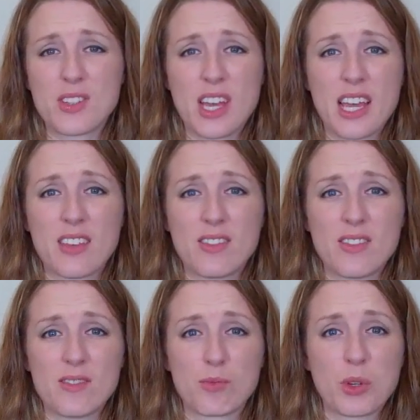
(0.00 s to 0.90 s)

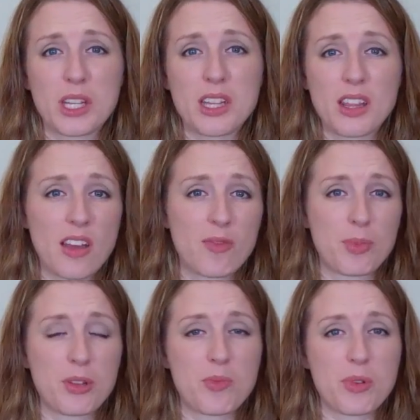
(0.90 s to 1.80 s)
I
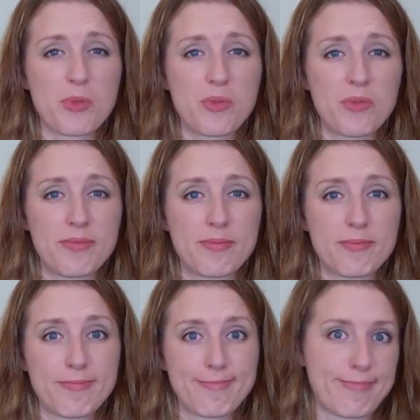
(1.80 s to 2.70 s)
really love Blue
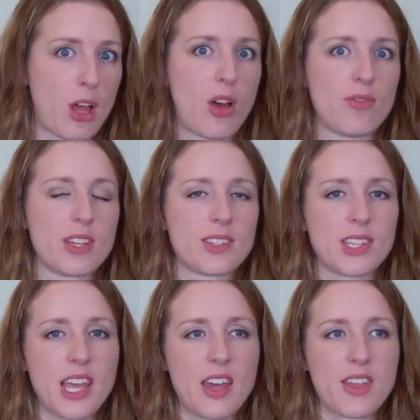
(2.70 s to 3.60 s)
Moon.
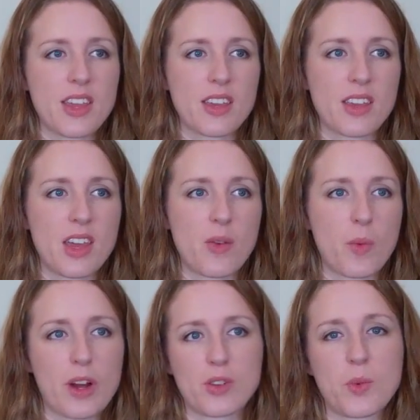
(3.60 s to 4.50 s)
Obviously, I
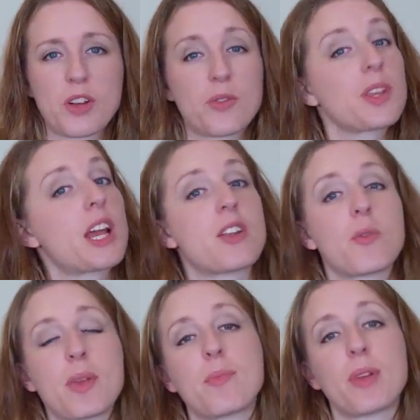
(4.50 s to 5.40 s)
think it wears
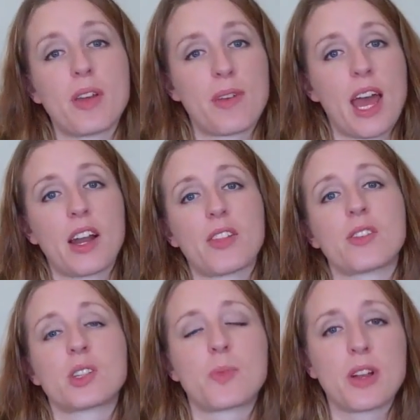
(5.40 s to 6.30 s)
wonderfully. I know people
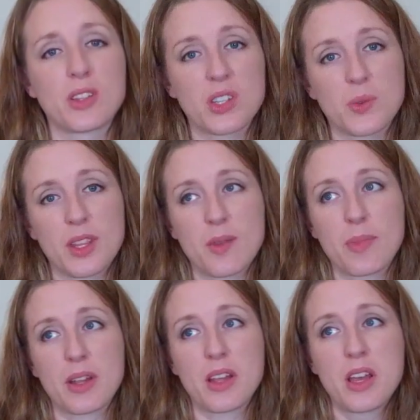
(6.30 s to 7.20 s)
have had other
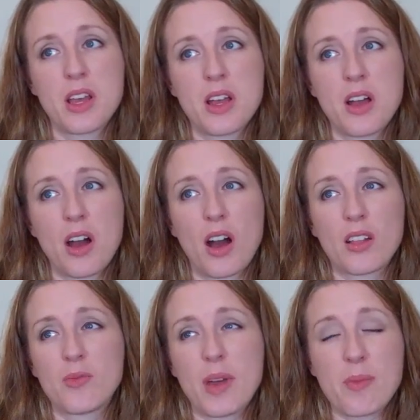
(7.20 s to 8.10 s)
experiences with it, but
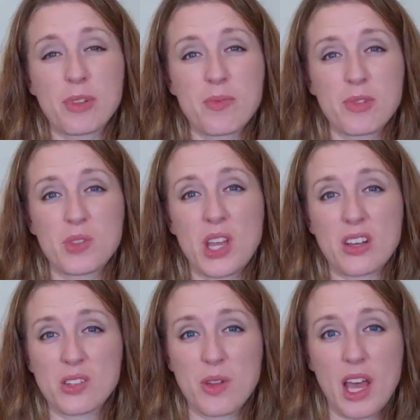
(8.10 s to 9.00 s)
all of my
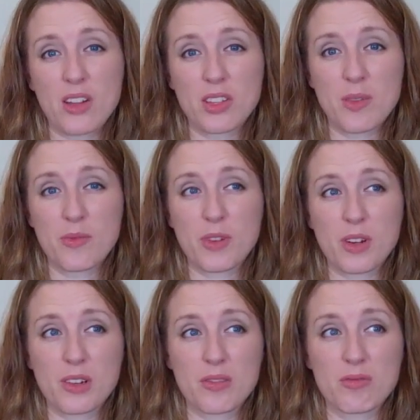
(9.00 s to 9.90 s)
Blue Moon socks have
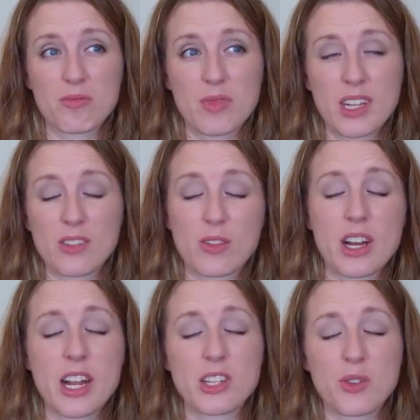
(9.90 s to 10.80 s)
held up for,
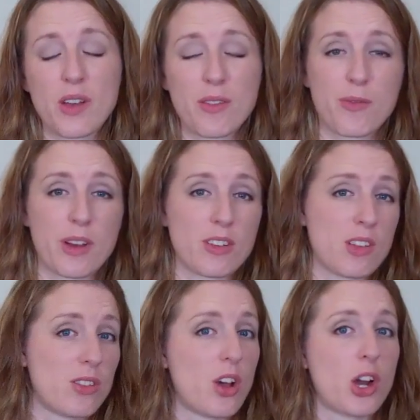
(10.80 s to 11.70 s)
and granted I do
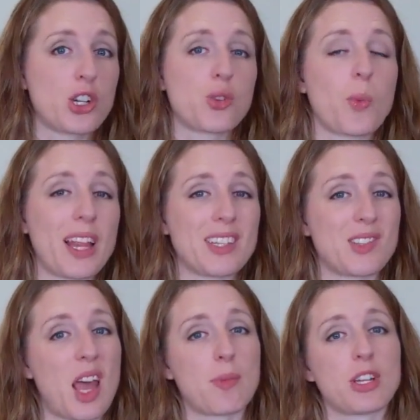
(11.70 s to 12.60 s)
have a fairly
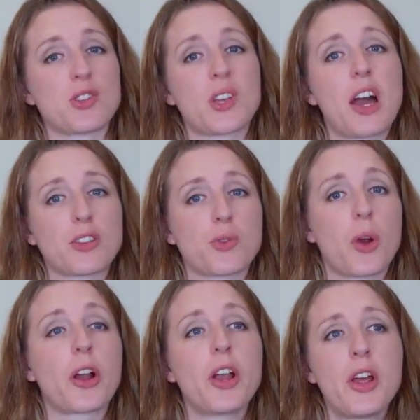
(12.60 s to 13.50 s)
large,
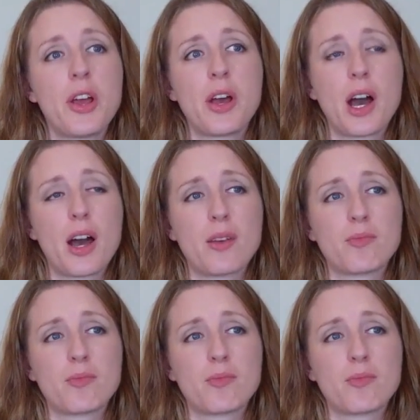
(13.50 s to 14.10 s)
well-established sock drawer,